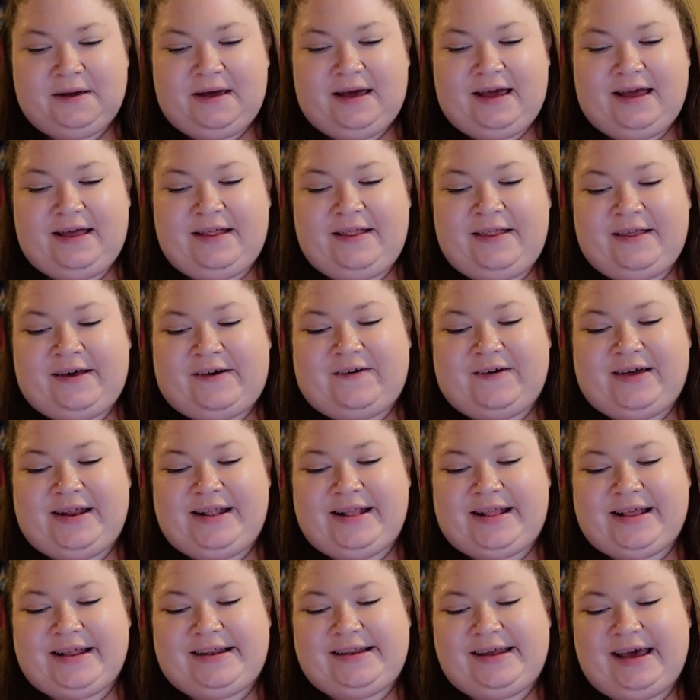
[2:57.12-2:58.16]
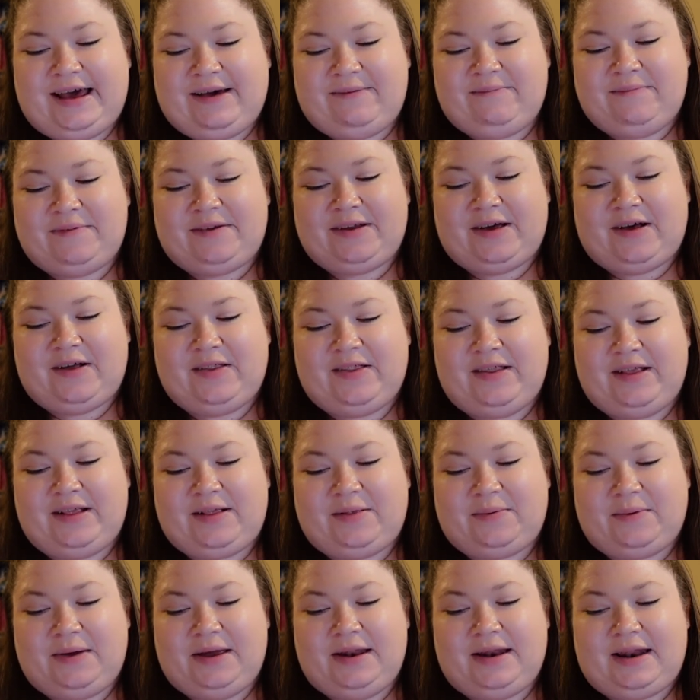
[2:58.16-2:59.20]
in the queen's attempt on the
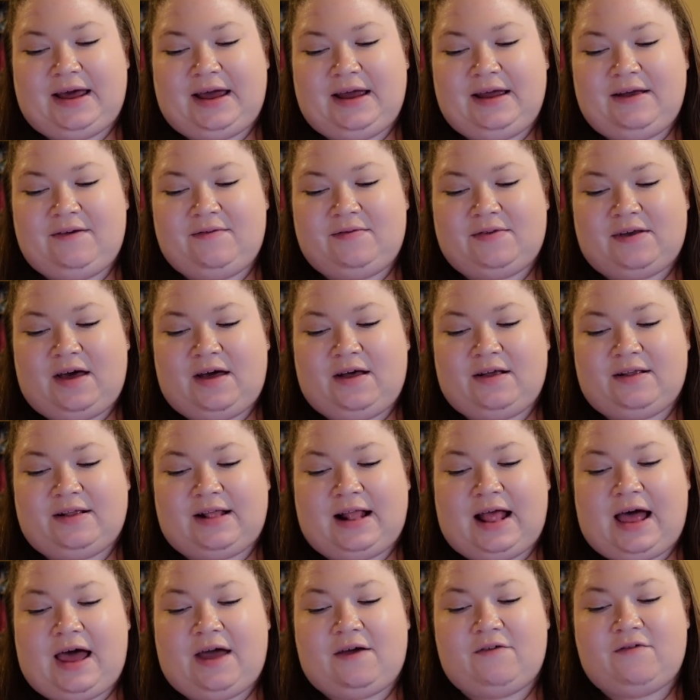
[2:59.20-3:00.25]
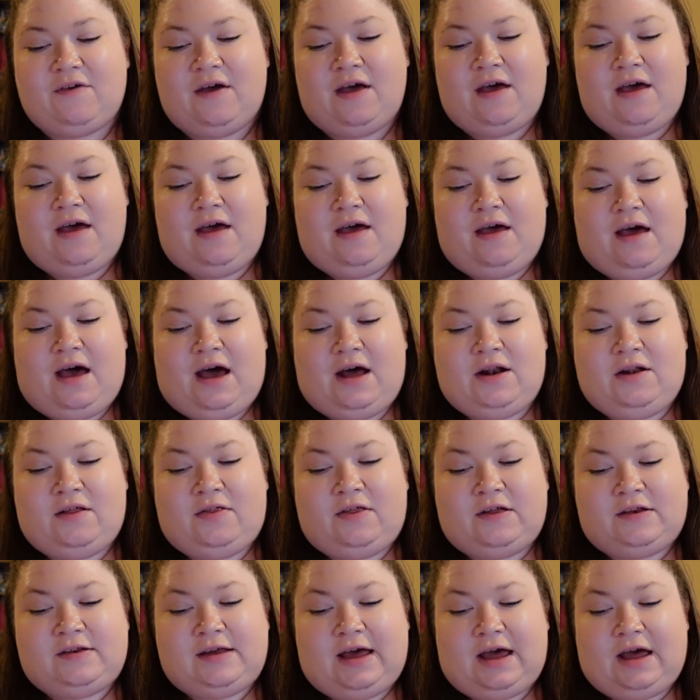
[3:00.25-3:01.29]
sweet naive girl's life.
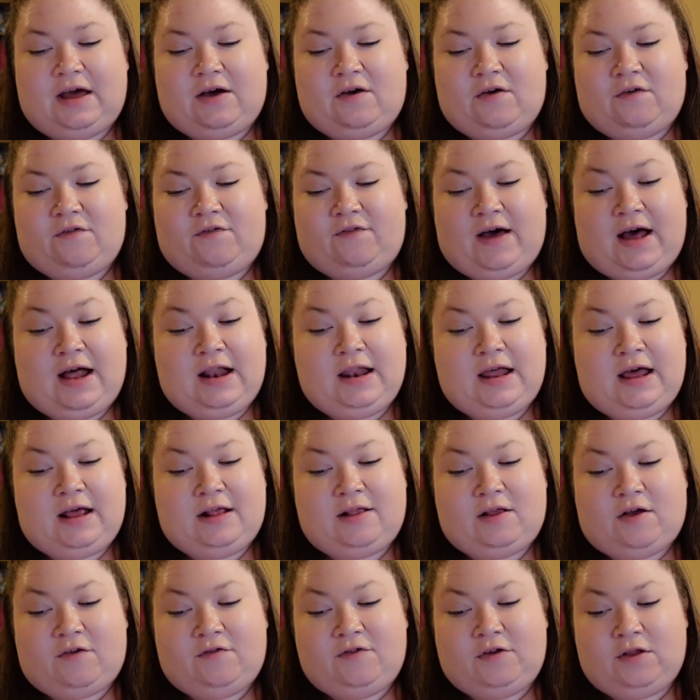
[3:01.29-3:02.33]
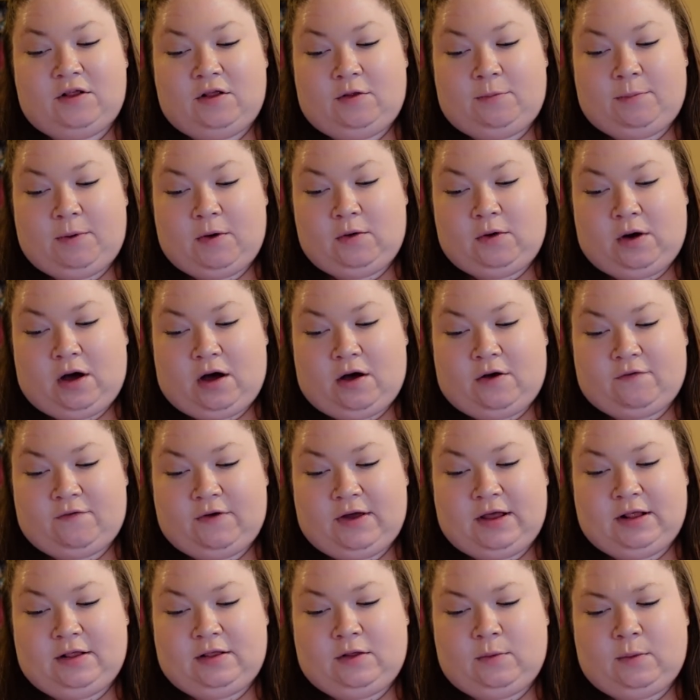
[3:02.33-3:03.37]
Another tale, far less often spoke of,
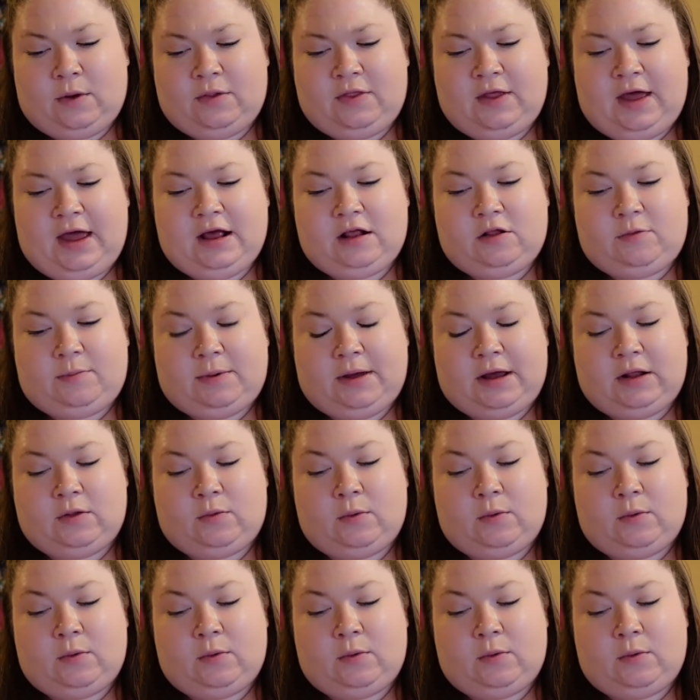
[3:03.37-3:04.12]
is the one that explains